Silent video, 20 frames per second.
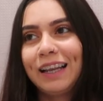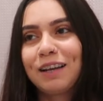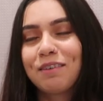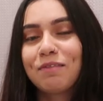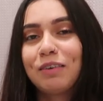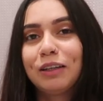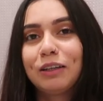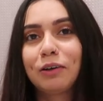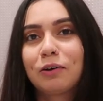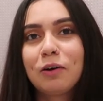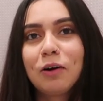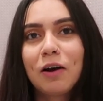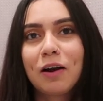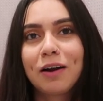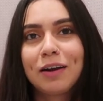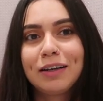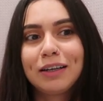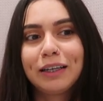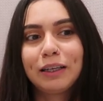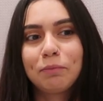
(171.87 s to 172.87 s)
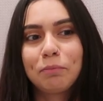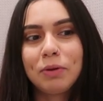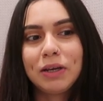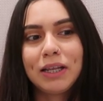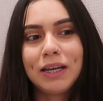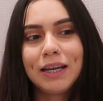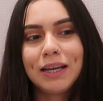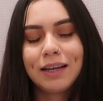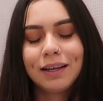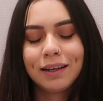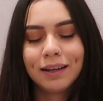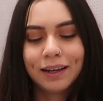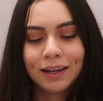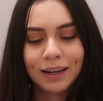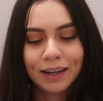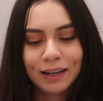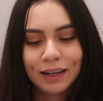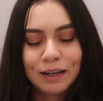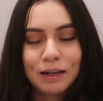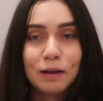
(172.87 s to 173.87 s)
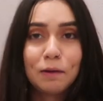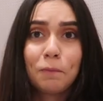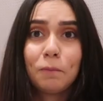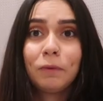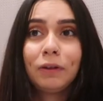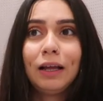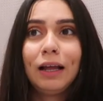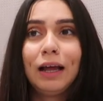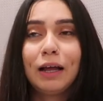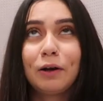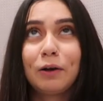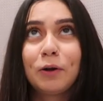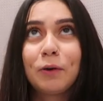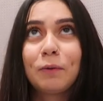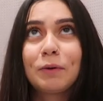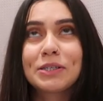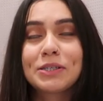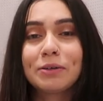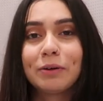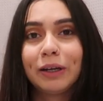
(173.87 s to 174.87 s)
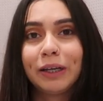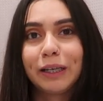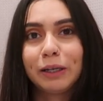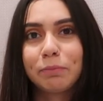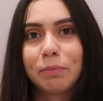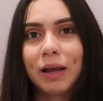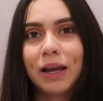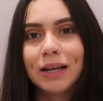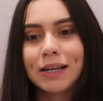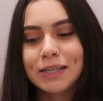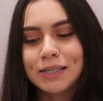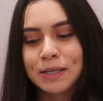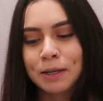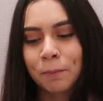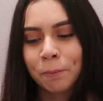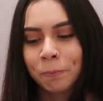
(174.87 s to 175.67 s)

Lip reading: Like, my little heart is beating. I don't know what to expect.